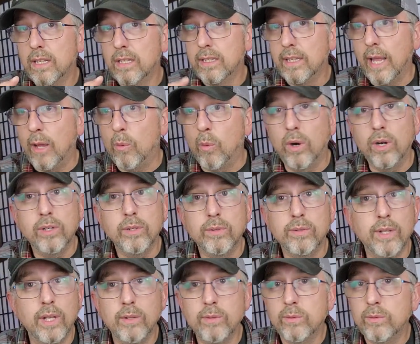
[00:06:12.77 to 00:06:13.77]
that weren't
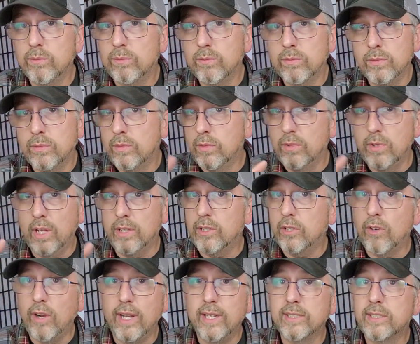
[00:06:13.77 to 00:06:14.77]
not the
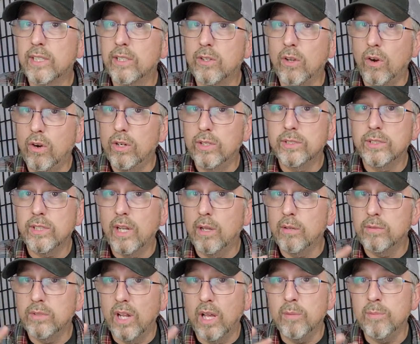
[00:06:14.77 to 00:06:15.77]
greatest guitars,
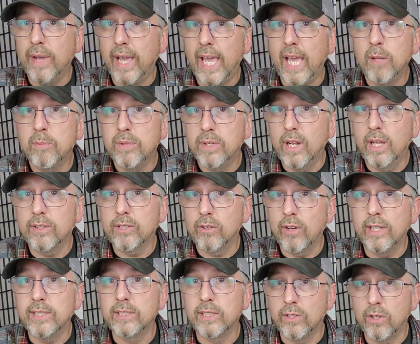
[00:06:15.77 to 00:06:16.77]
not bad, but not the
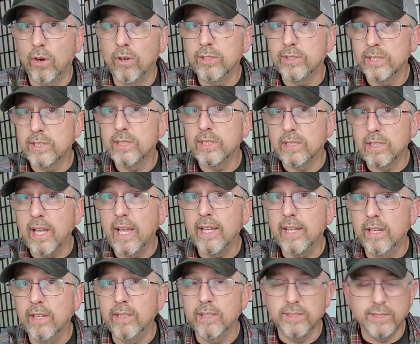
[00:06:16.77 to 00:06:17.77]
greatest guitars. This is light
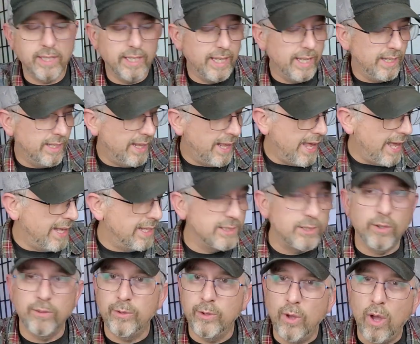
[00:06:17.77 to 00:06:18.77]
years ahead of that. So
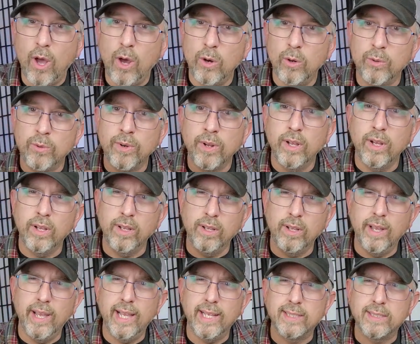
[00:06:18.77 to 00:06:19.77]
if you own
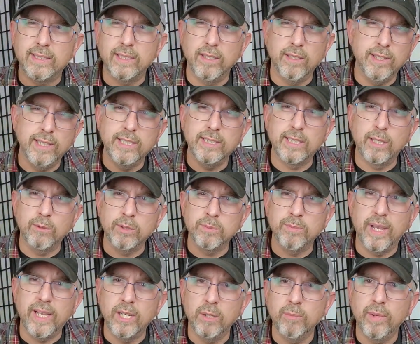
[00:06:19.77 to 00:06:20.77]
X series that was
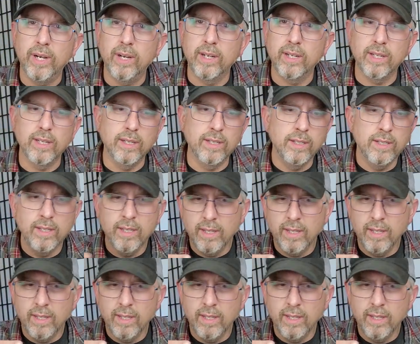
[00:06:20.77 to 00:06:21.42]
made in America